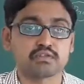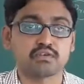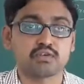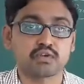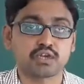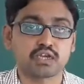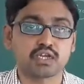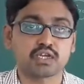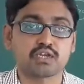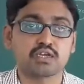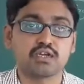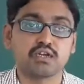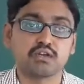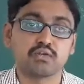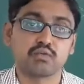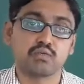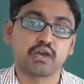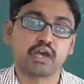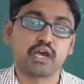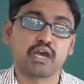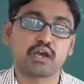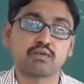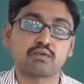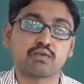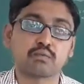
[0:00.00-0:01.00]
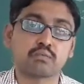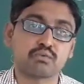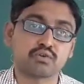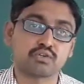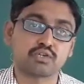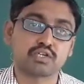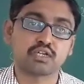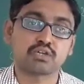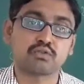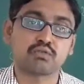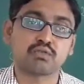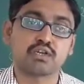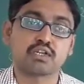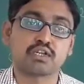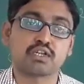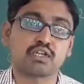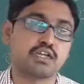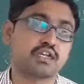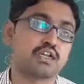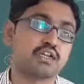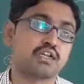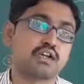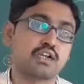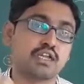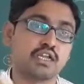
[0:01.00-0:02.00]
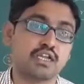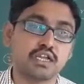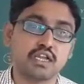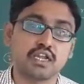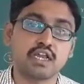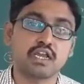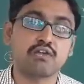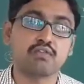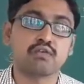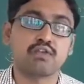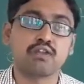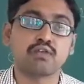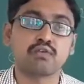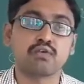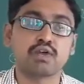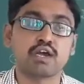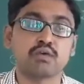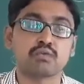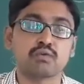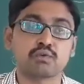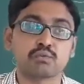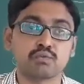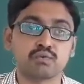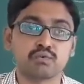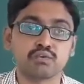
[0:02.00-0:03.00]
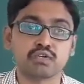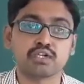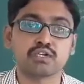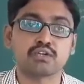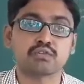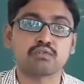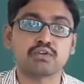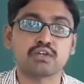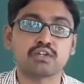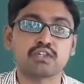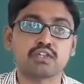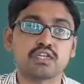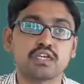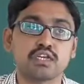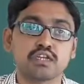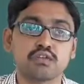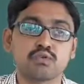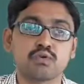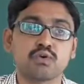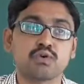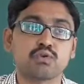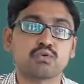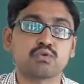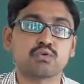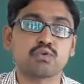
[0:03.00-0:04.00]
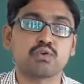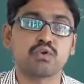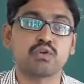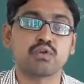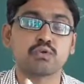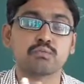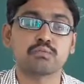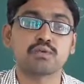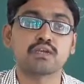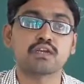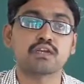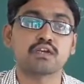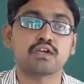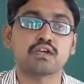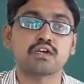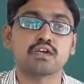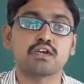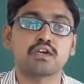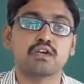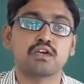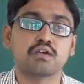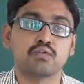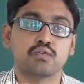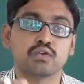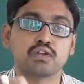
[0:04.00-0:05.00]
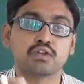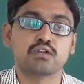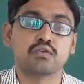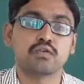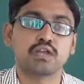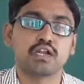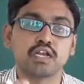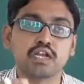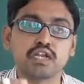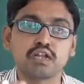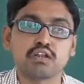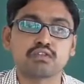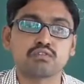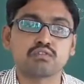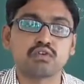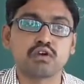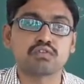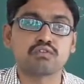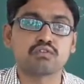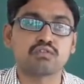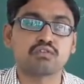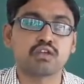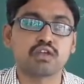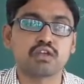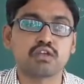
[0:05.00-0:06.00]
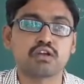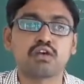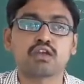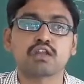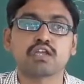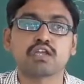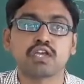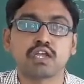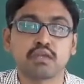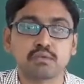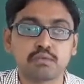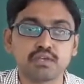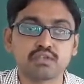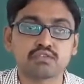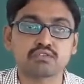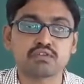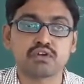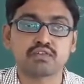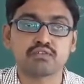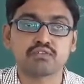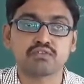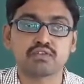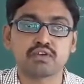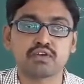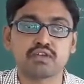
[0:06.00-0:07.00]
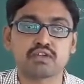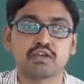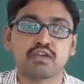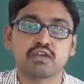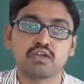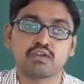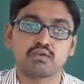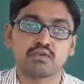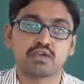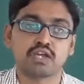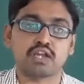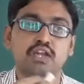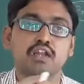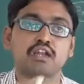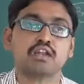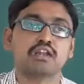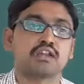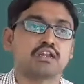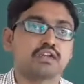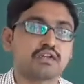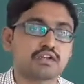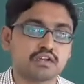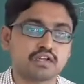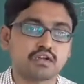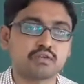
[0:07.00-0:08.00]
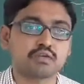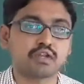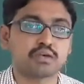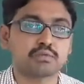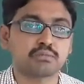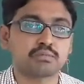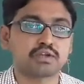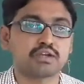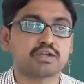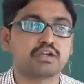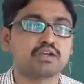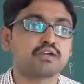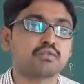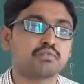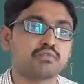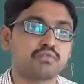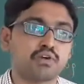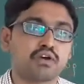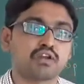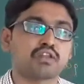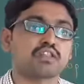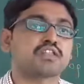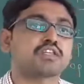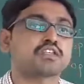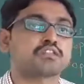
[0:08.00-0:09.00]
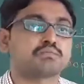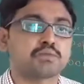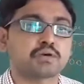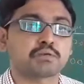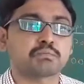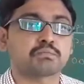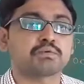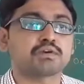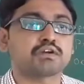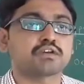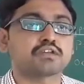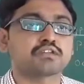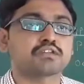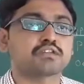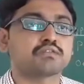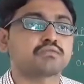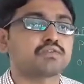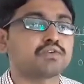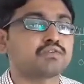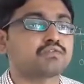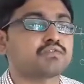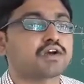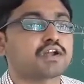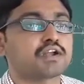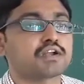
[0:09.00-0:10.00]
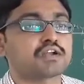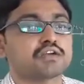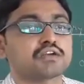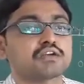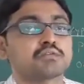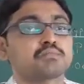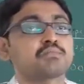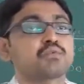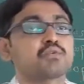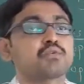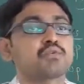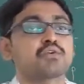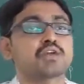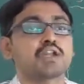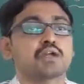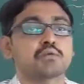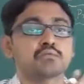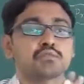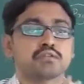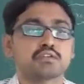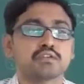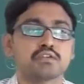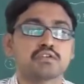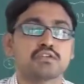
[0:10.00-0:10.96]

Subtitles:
Okay, you have a project work in a degree level, you have a project work there, you have to developing one little software or gaming software you can develop. For this purpose we want programs.